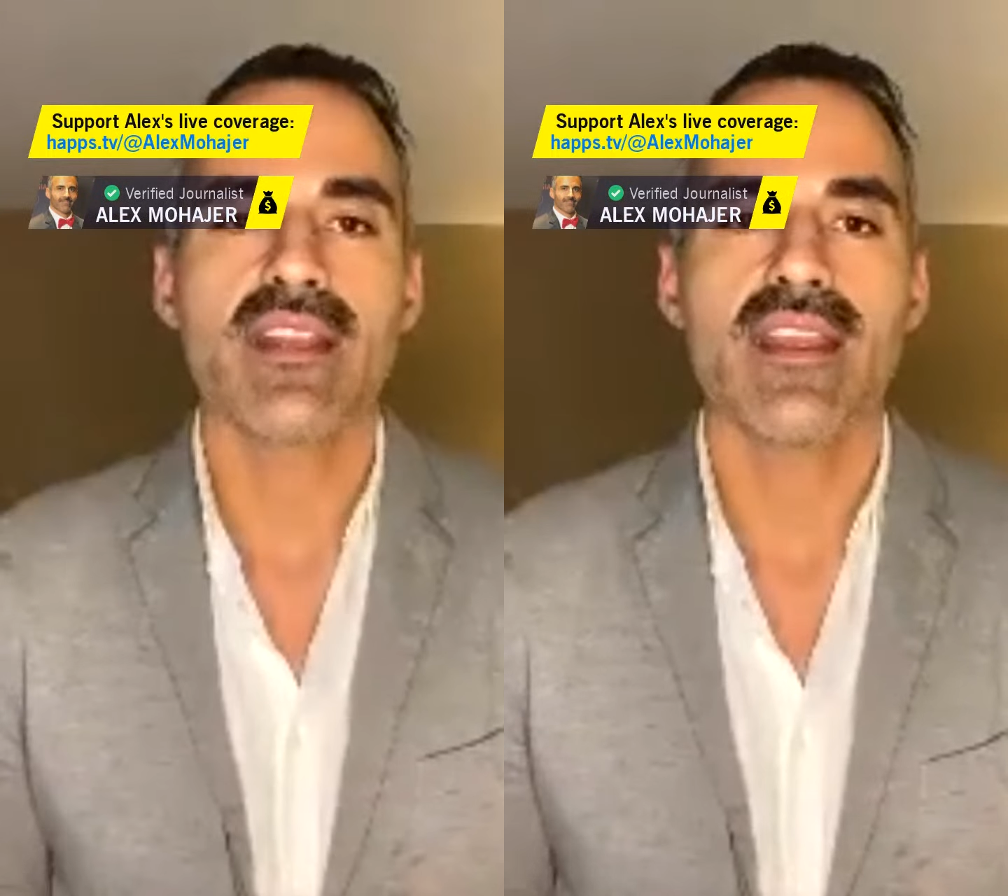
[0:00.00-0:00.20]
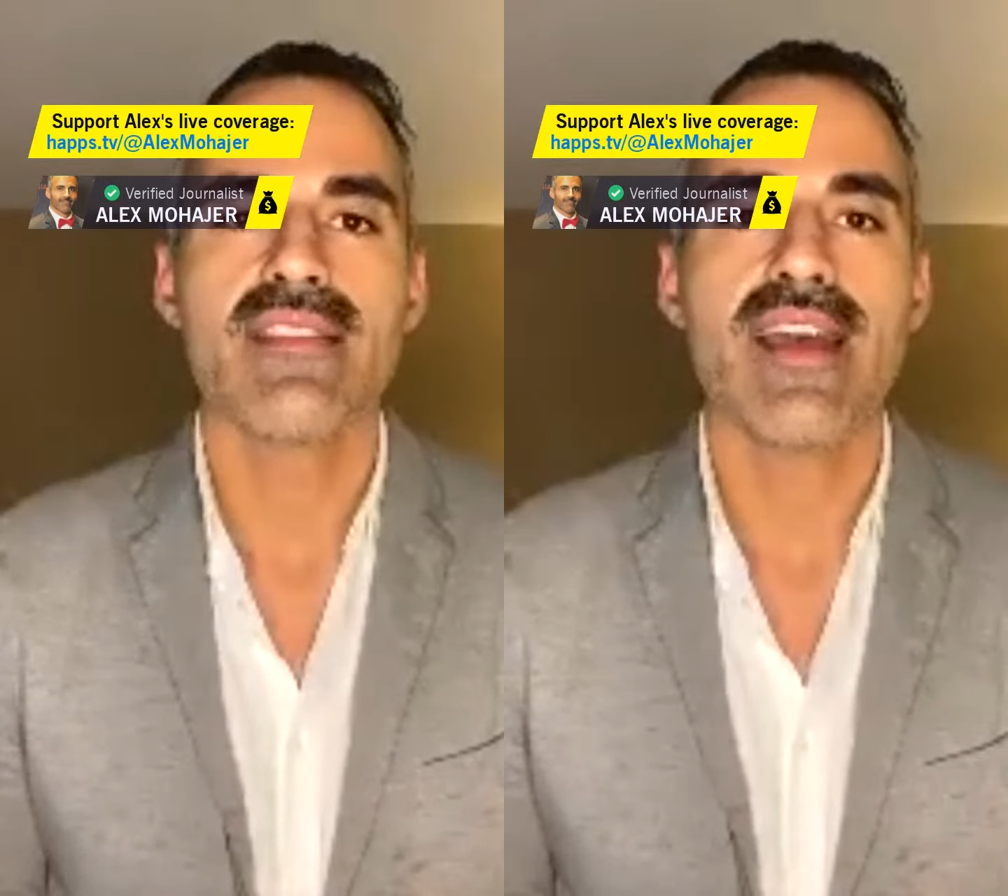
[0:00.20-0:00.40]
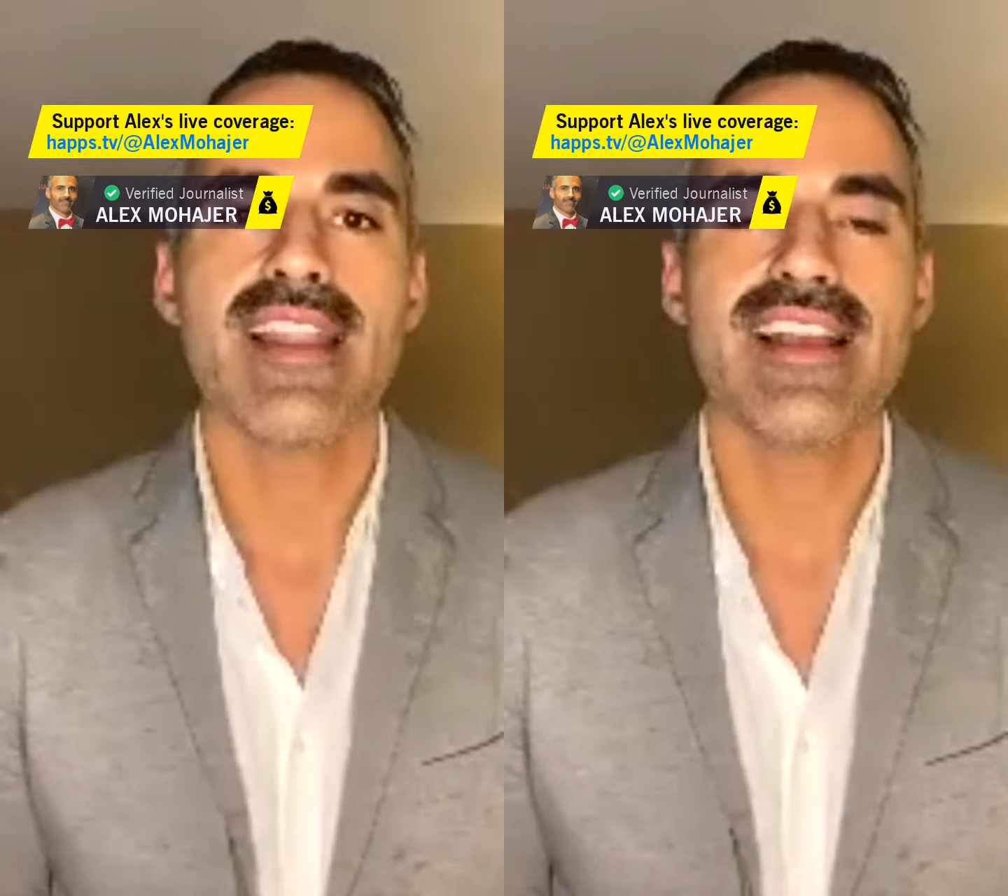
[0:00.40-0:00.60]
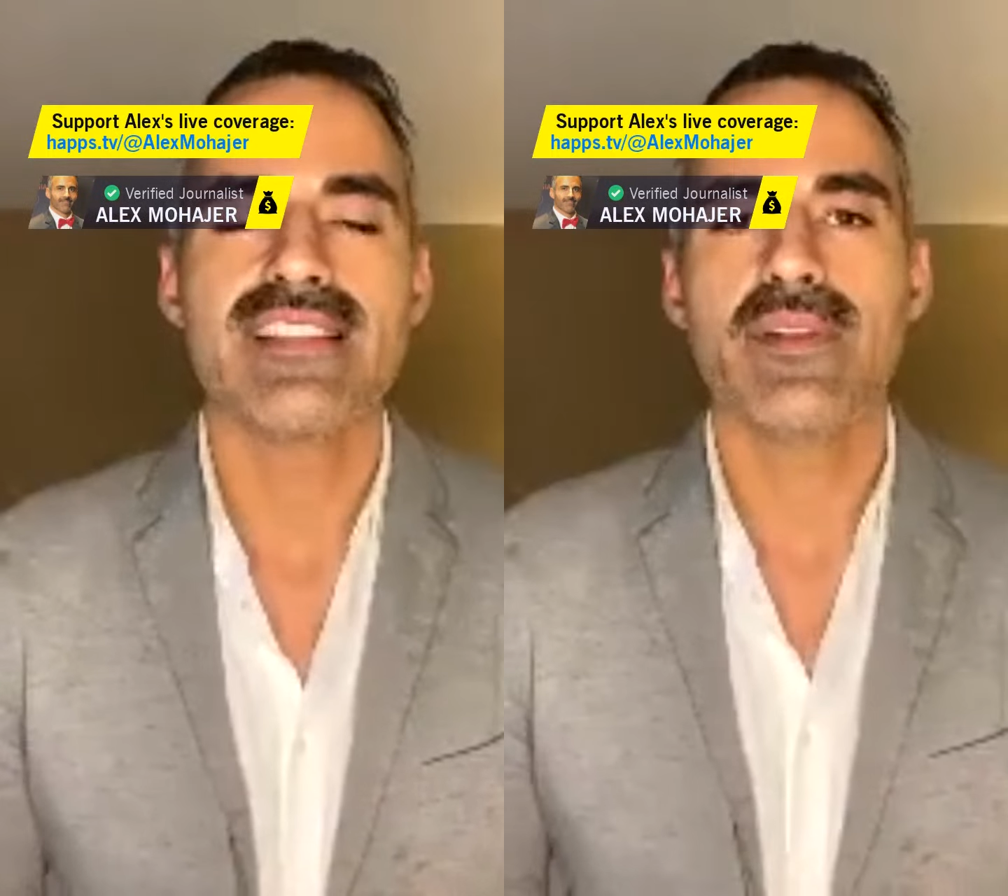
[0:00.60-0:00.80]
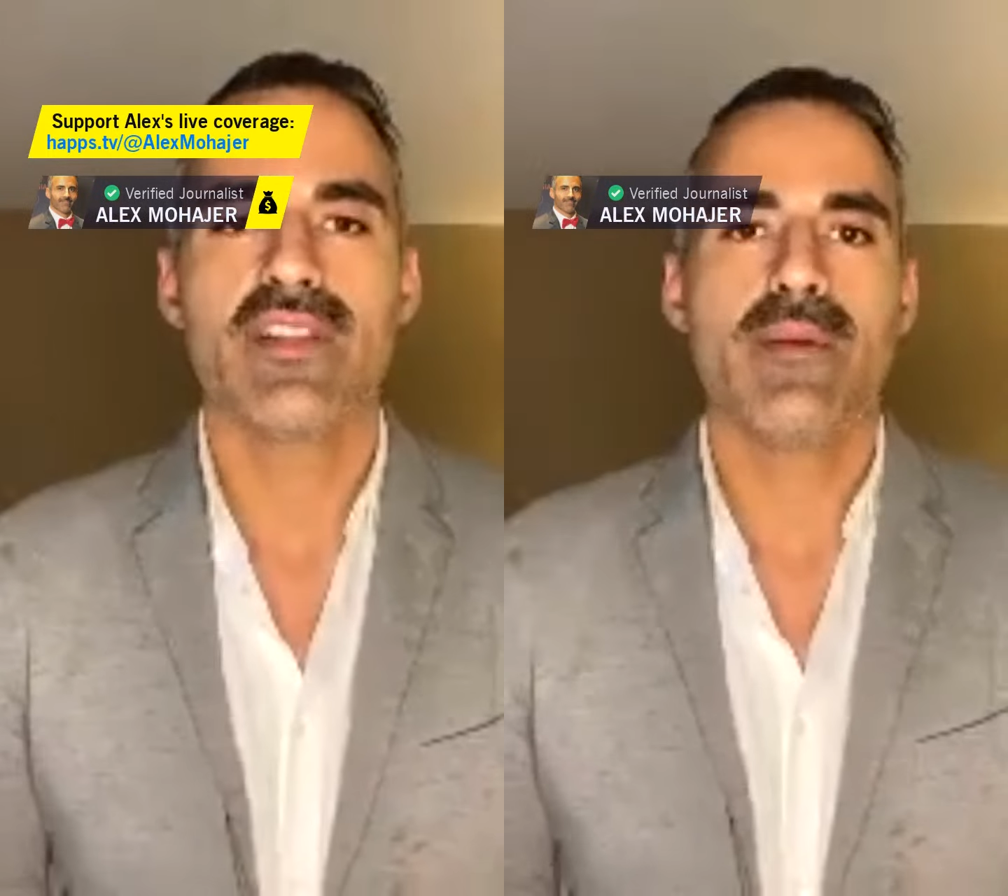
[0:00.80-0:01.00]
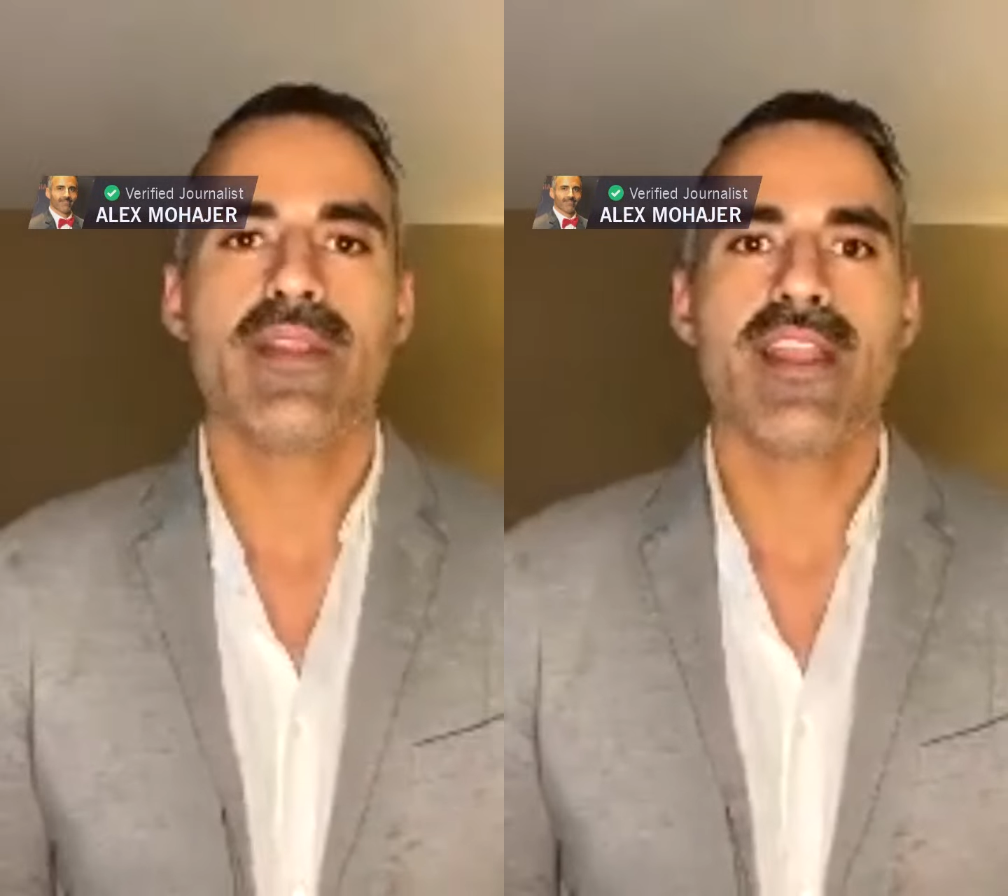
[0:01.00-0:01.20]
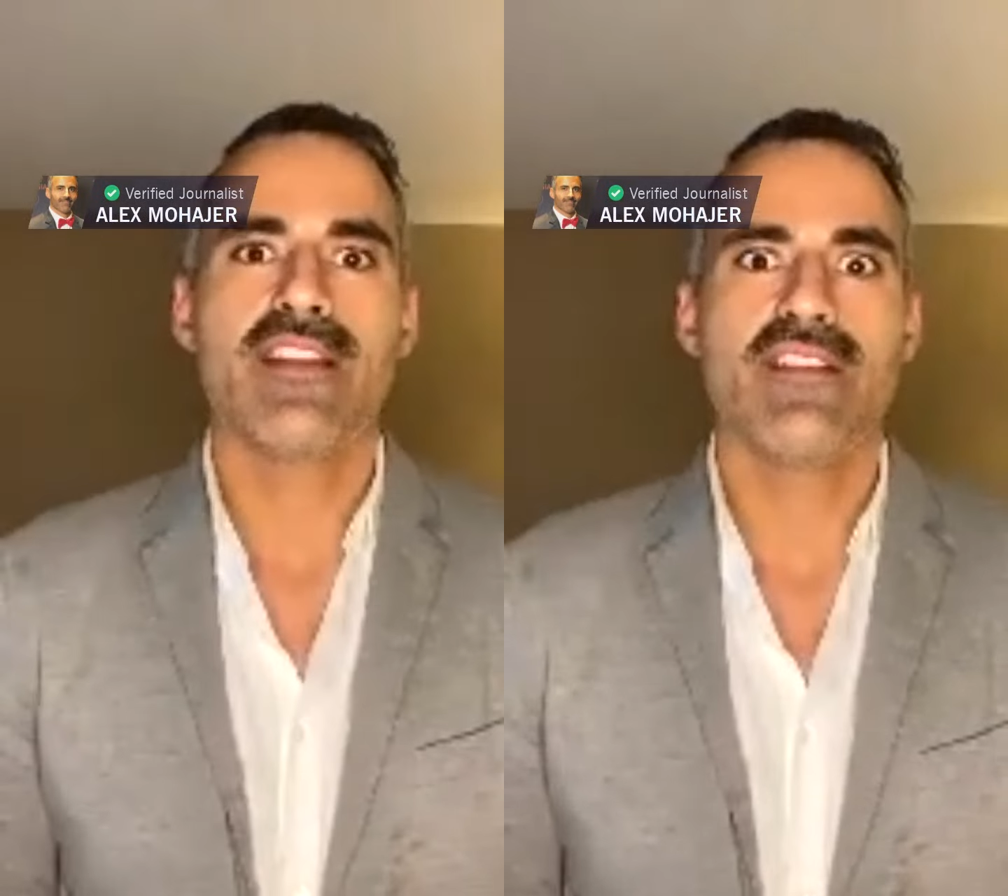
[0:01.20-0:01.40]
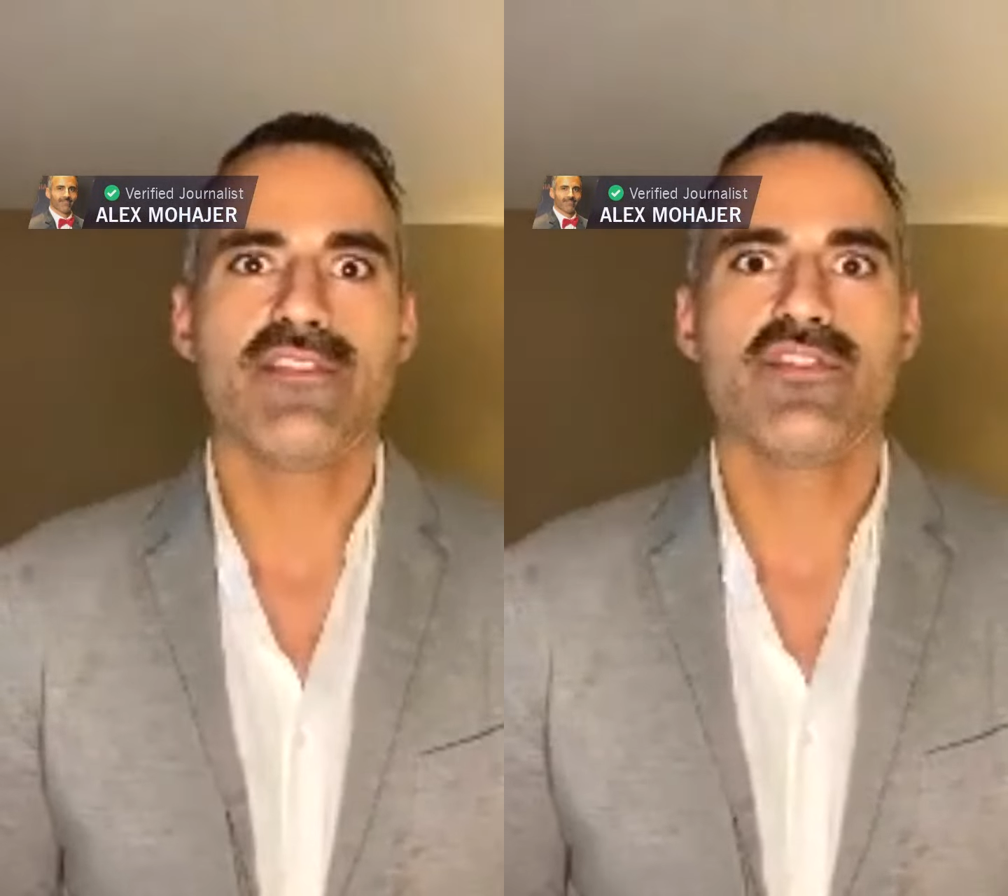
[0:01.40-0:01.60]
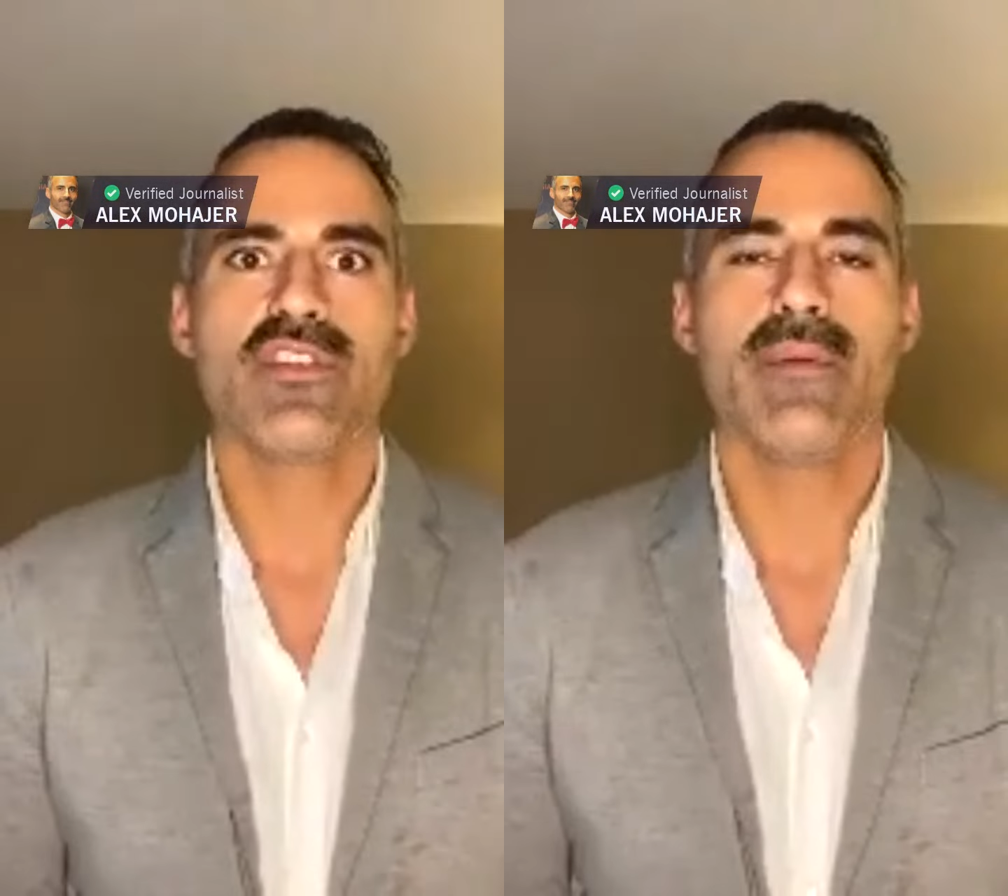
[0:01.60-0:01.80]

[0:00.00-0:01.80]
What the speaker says: that has been coming out of the Trump